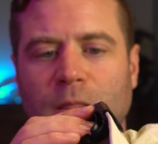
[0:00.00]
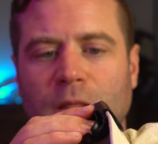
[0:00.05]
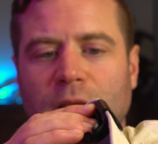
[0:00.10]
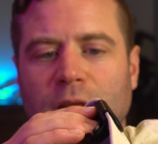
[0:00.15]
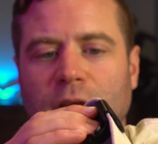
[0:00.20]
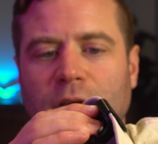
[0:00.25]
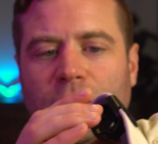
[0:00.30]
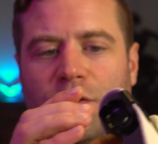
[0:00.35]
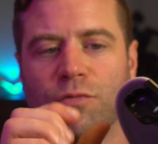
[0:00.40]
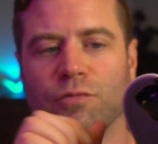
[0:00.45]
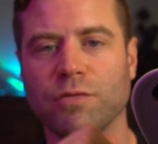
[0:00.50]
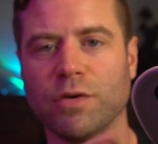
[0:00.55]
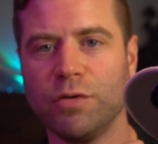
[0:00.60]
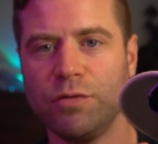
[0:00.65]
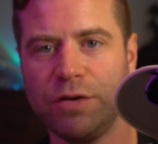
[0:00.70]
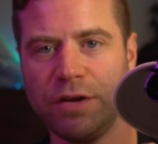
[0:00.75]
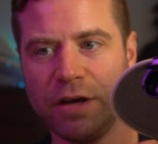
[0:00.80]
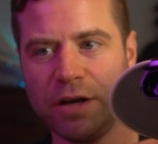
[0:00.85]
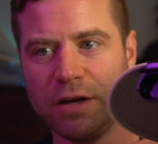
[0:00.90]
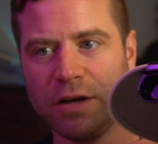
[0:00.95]
You can
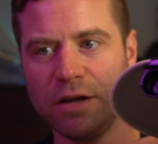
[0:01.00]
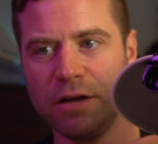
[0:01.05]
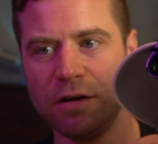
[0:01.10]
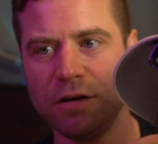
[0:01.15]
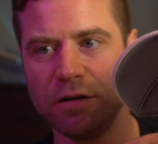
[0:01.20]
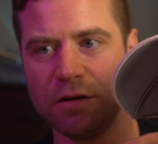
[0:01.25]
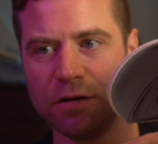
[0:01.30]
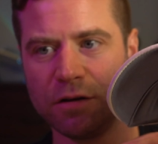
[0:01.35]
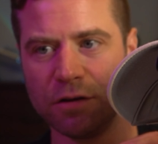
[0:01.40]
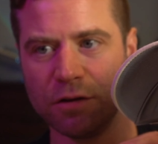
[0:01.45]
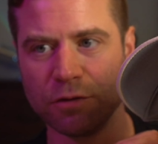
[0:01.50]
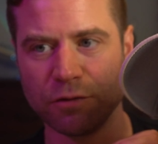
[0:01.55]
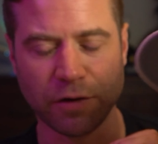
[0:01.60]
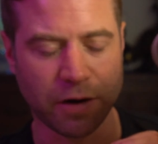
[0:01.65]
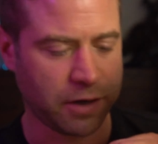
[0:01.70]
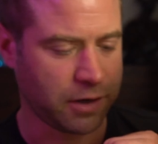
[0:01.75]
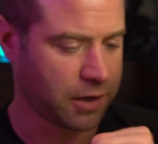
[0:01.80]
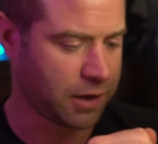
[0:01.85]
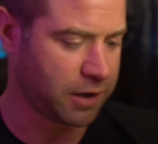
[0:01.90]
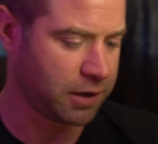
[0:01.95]
rotate it to the
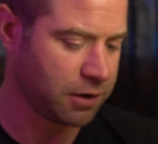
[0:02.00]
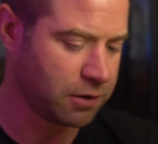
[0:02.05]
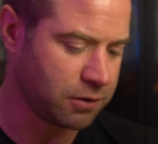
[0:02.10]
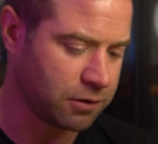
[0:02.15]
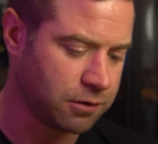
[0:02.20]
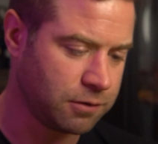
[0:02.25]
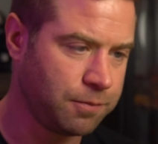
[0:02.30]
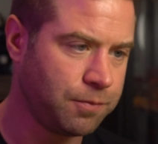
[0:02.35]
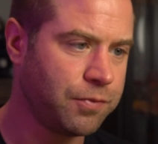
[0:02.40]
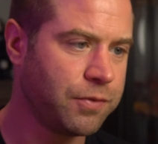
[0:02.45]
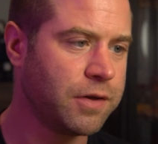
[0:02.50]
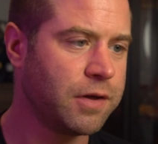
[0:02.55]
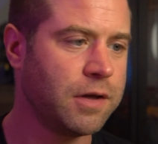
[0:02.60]
right angle.